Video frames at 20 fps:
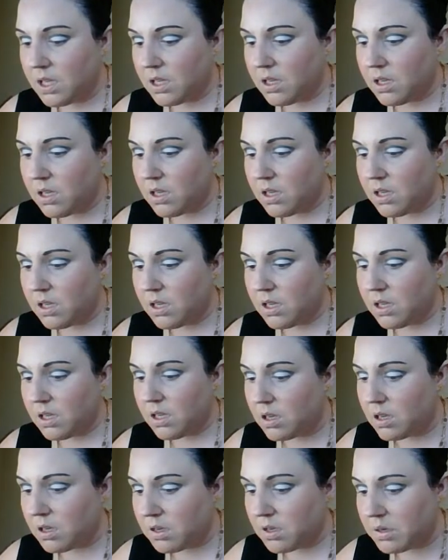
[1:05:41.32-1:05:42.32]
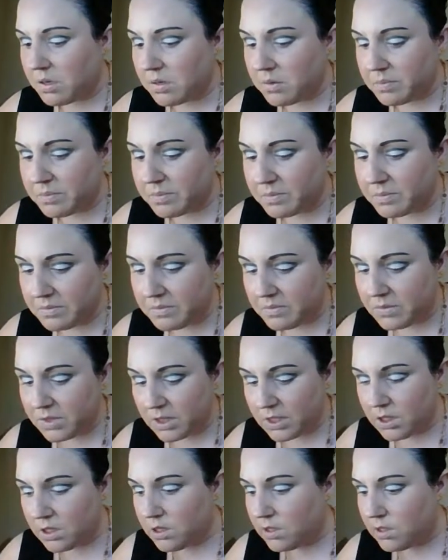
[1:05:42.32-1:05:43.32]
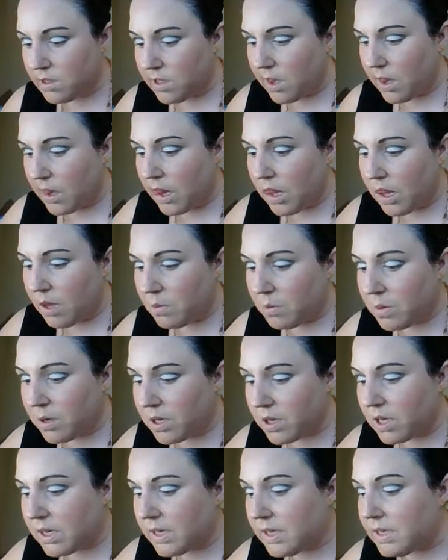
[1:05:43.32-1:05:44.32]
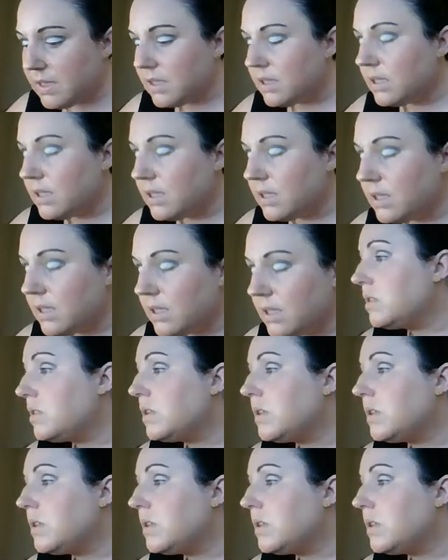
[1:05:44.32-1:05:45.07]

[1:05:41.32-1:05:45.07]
And then what I did